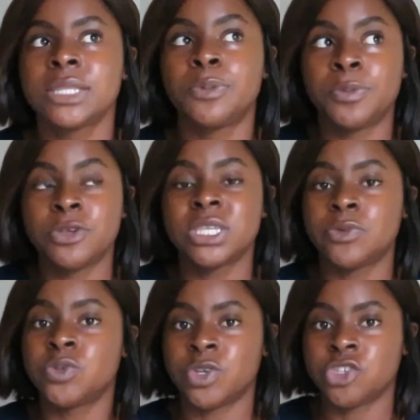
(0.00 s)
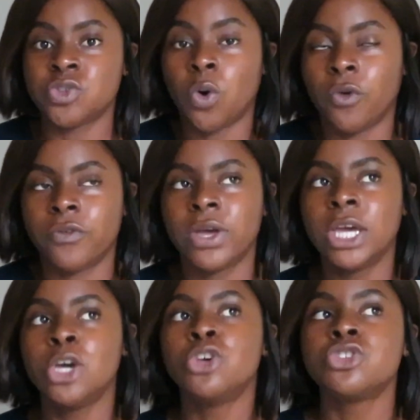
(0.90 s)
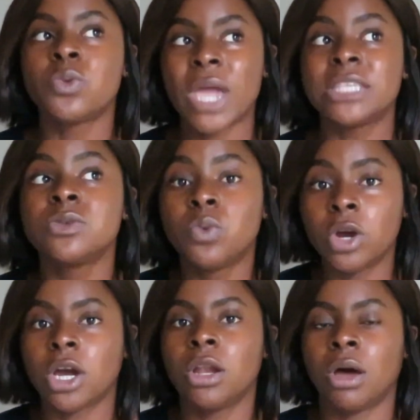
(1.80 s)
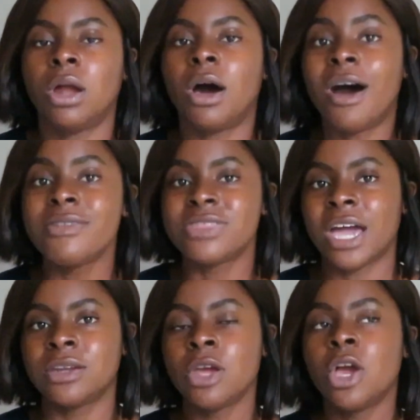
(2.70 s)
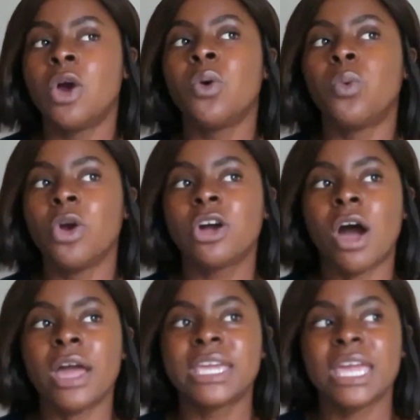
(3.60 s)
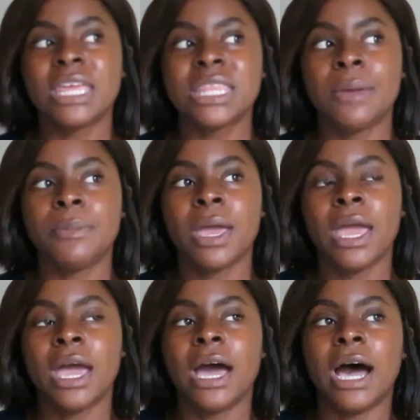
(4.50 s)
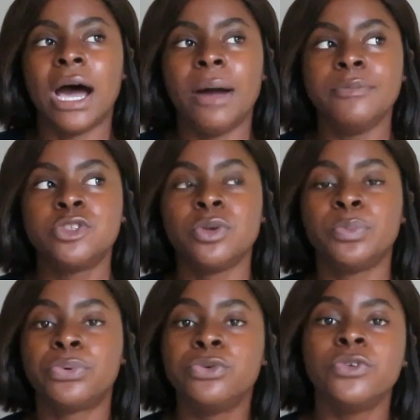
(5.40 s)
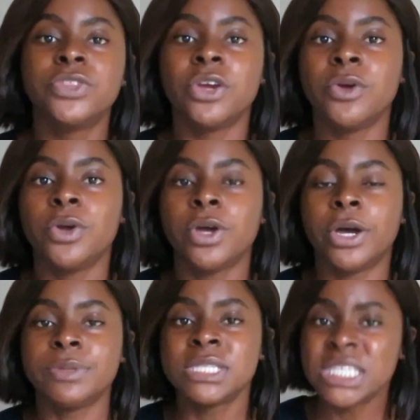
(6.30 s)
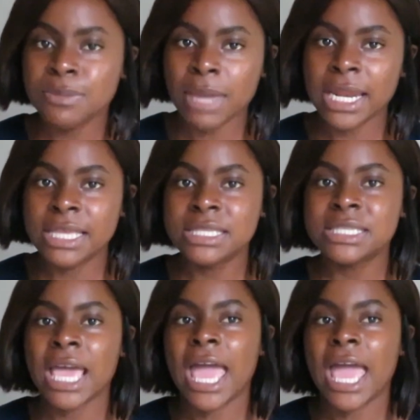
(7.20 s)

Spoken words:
The proprioception was just off. So we had to work a lot on that, work on getting them to improve their sitting balance.